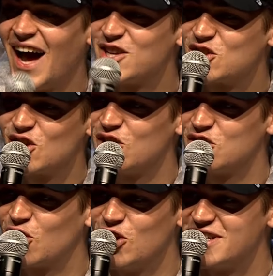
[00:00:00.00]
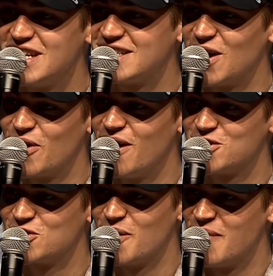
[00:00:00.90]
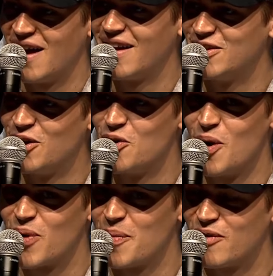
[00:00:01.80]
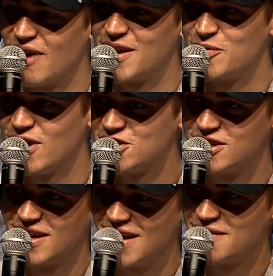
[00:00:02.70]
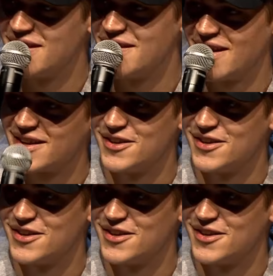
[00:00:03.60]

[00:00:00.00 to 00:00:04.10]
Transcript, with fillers: lid milk. I had such a good detailed answer about your proper random question. I loved it. Thank you.